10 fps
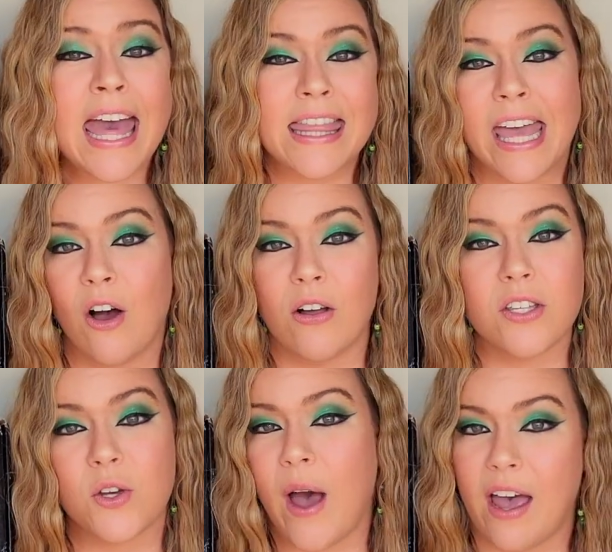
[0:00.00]
they
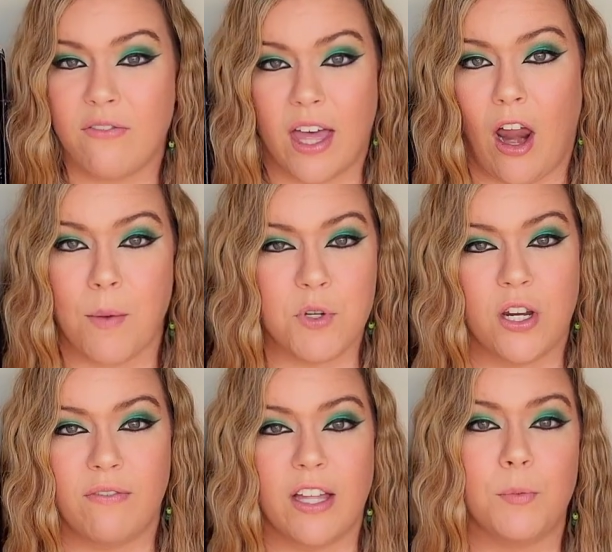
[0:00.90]
also have that
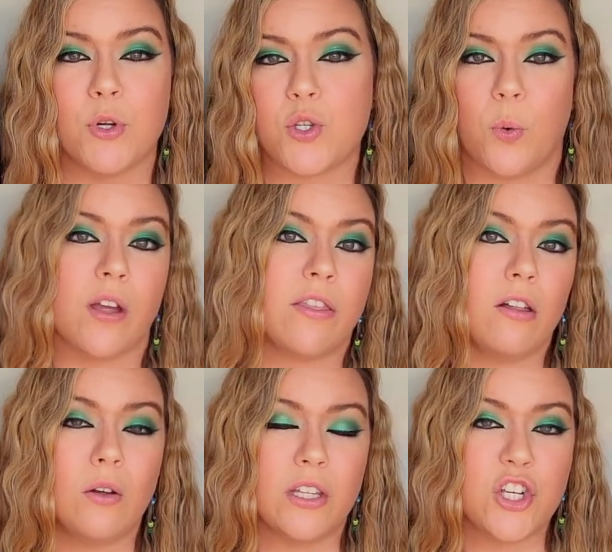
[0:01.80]
option available to where
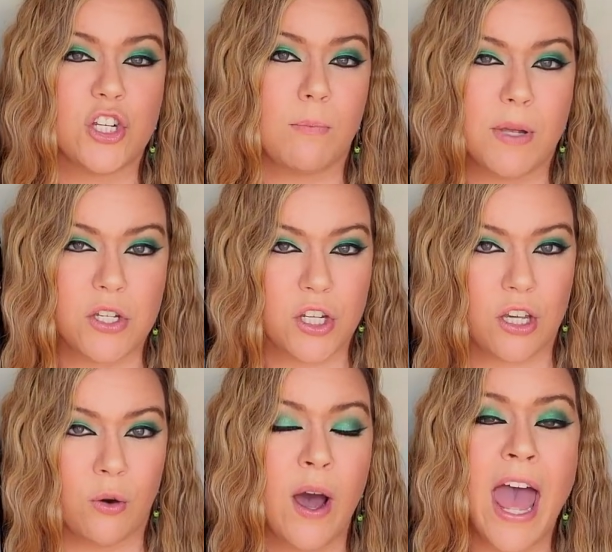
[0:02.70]
they'll only ship it to
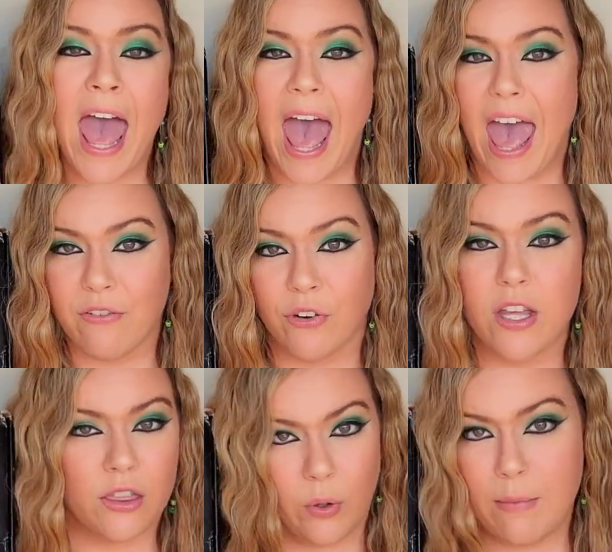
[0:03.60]
you
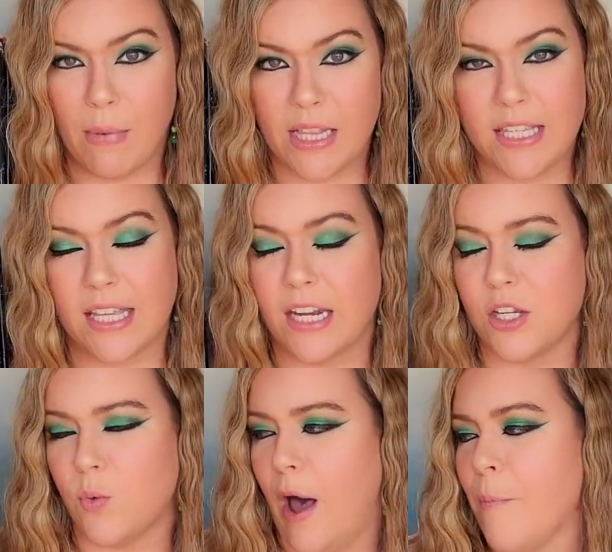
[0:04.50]
every 3 months then
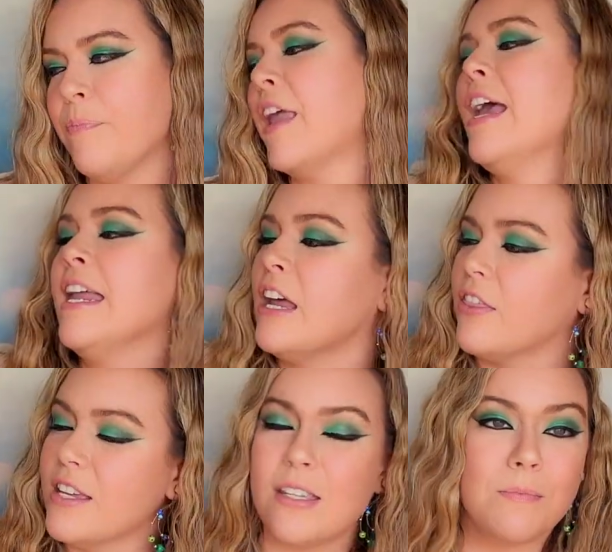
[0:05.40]
as well. Now,
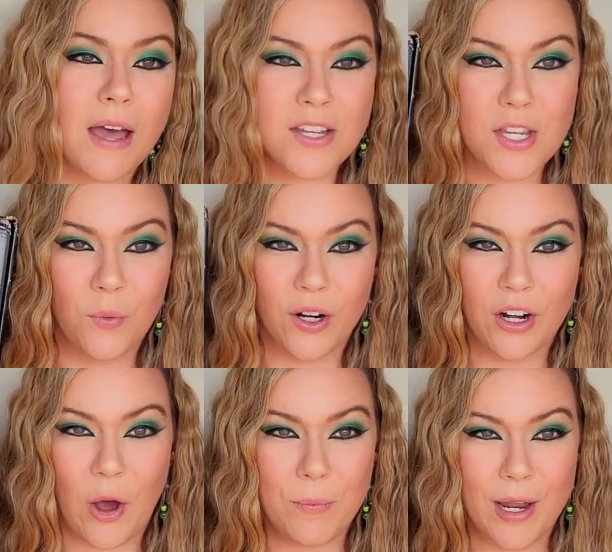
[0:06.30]
this unboxing we're
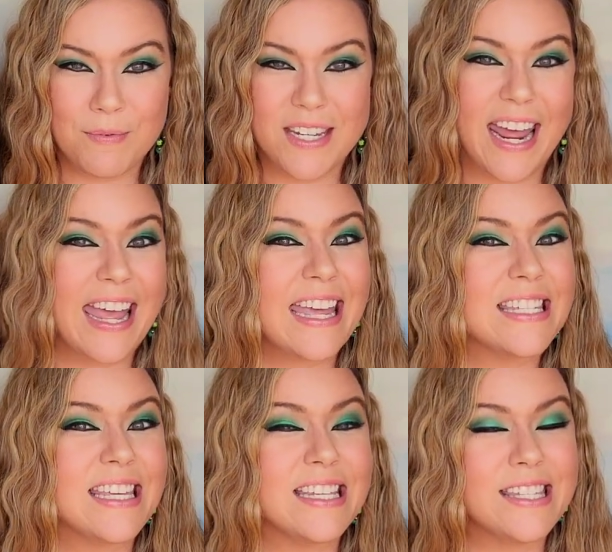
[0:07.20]
going to open up today
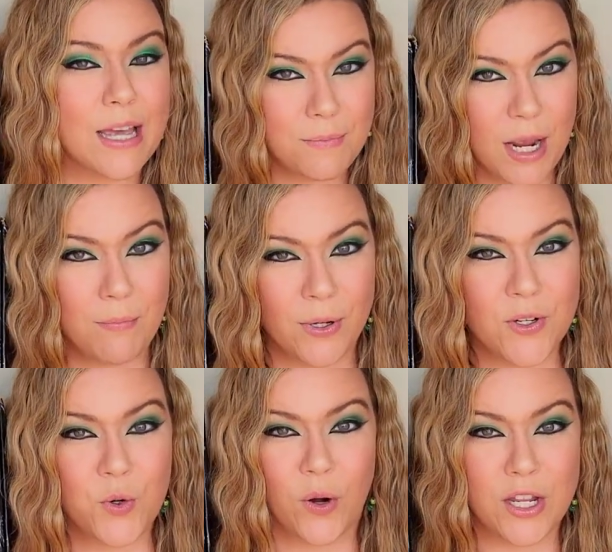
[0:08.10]
is the September
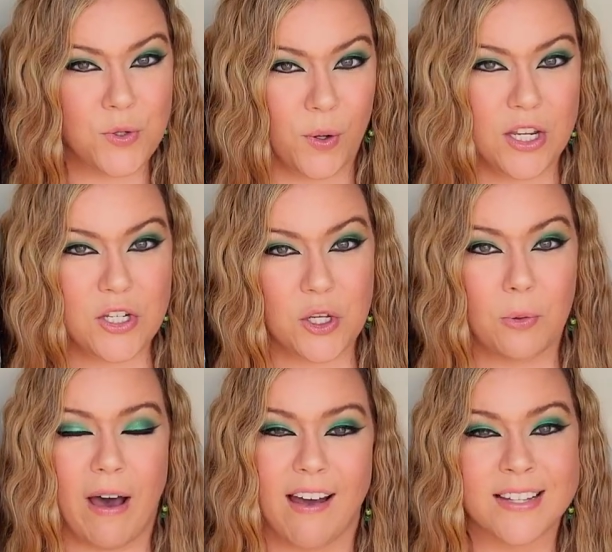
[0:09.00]
2022
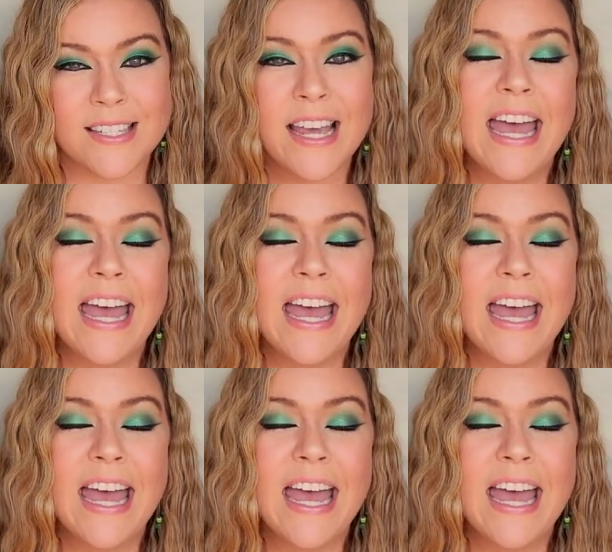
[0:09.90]
box.